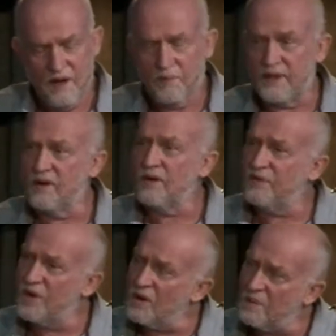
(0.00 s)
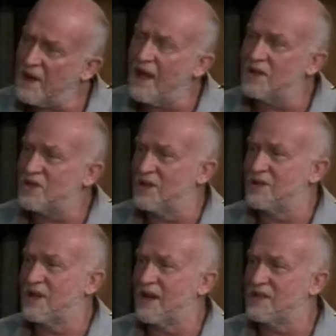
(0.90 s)
But there are a few implications
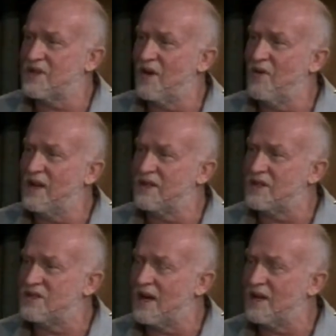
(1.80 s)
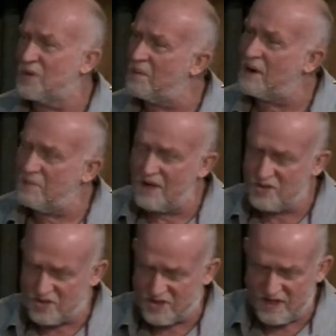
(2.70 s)
that as I read this that I thought might be
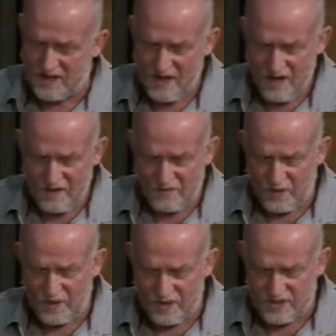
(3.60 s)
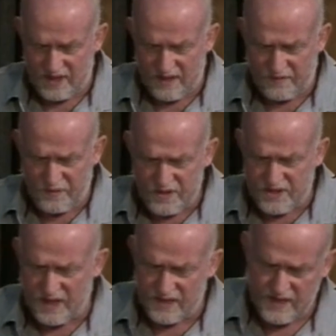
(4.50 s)
interesting for you to see. The first
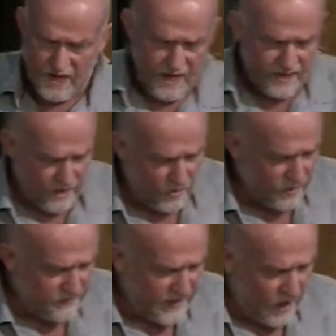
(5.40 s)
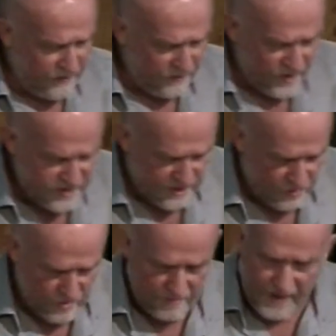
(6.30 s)
thing is that all of the offerings that
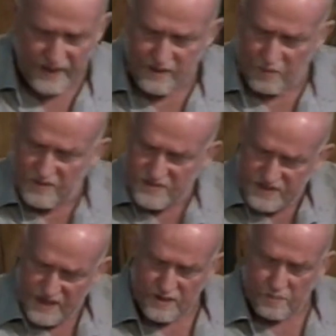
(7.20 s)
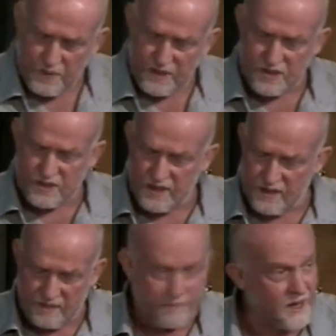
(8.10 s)
were made that we've seen depicted in
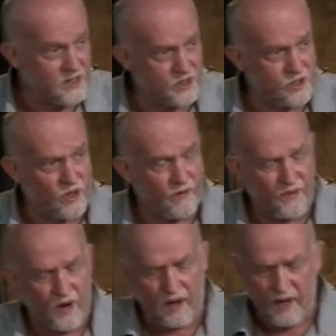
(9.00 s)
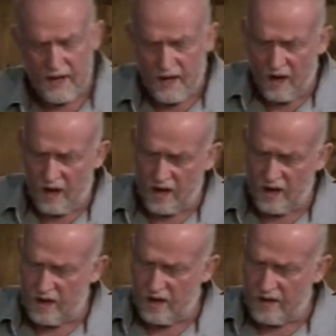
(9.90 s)
the passage so far
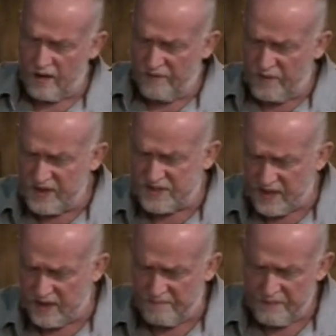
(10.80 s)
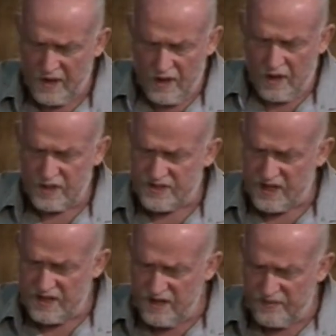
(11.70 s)
are offerings that are
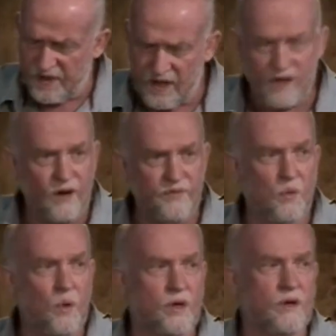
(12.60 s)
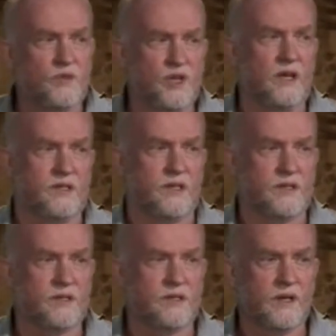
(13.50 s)
significant of the work of
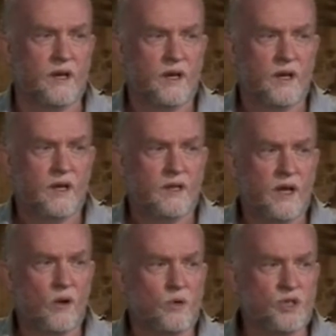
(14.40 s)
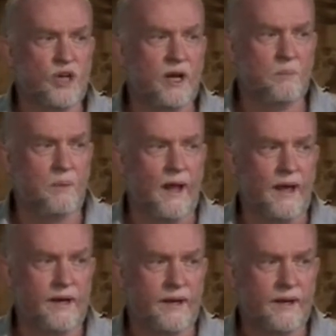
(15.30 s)
Jesus. They all shed
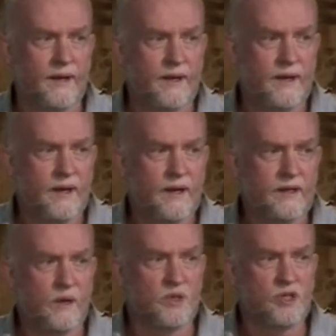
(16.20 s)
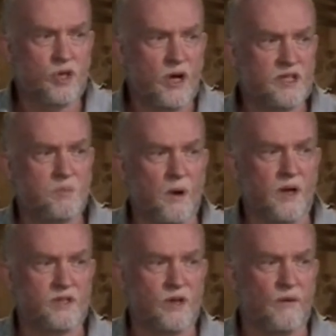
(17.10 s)
blood. There was
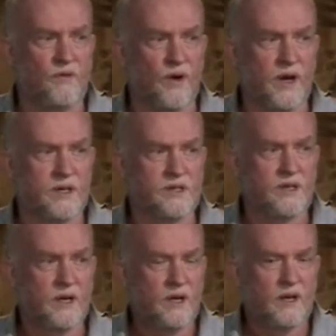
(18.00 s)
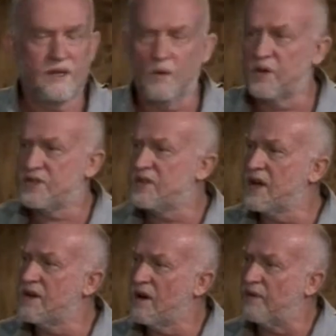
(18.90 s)
trespass offerings. There were
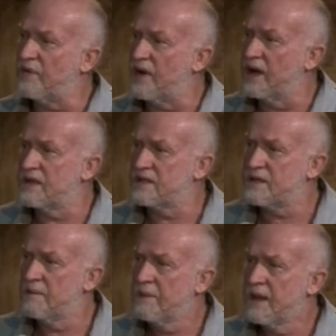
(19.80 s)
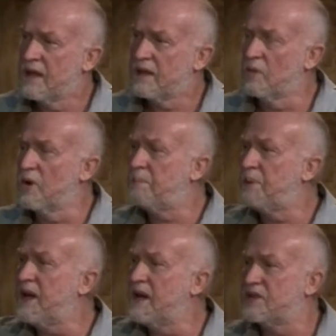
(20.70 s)
sin offerings. There were
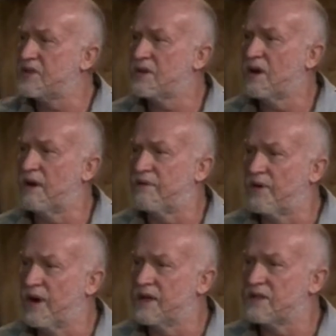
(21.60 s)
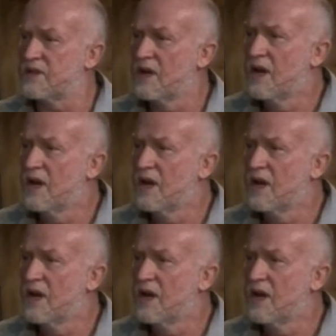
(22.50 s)
peace offerings.